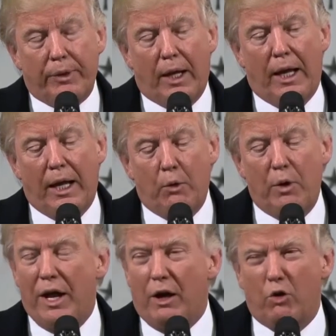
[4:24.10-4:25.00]
And
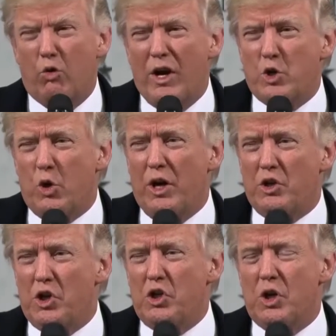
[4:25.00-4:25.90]
we had a great
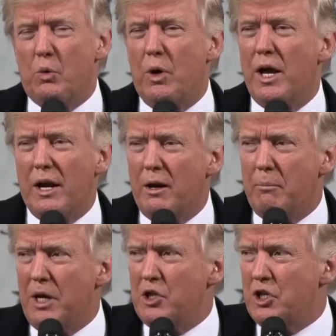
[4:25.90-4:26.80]
transition. We had an
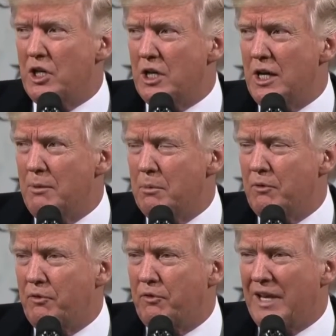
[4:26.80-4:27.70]
amazing team
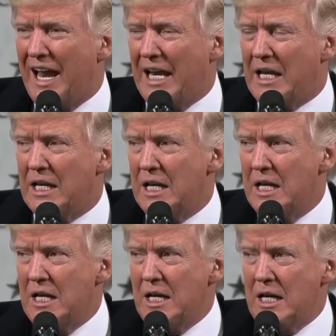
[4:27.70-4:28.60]
of talent.
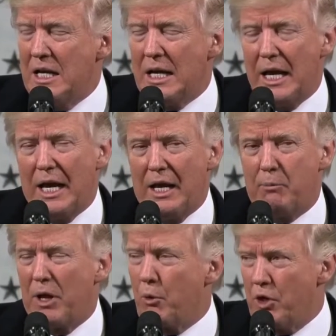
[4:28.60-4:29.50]
And
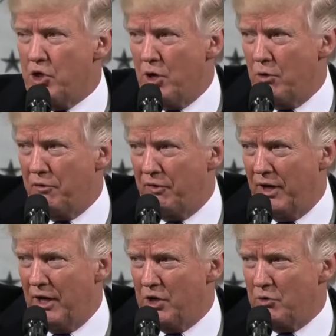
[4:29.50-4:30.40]
by the way, General
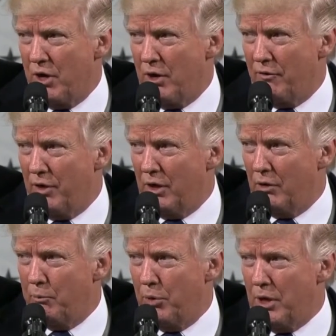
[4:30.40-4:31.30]
Flynn is right over
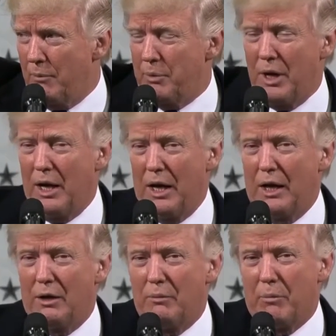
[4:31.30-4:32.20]
here. Put up your
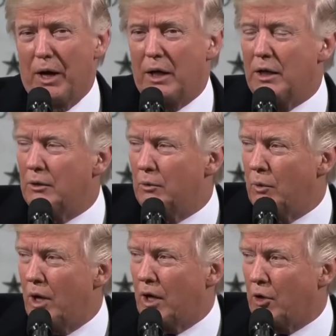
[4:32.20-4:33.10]
hand, Mike.
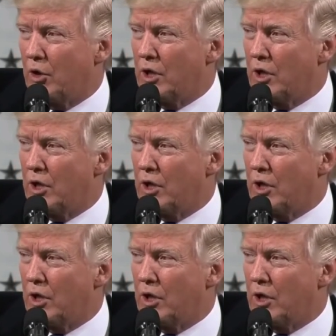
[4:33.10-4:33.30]
What a good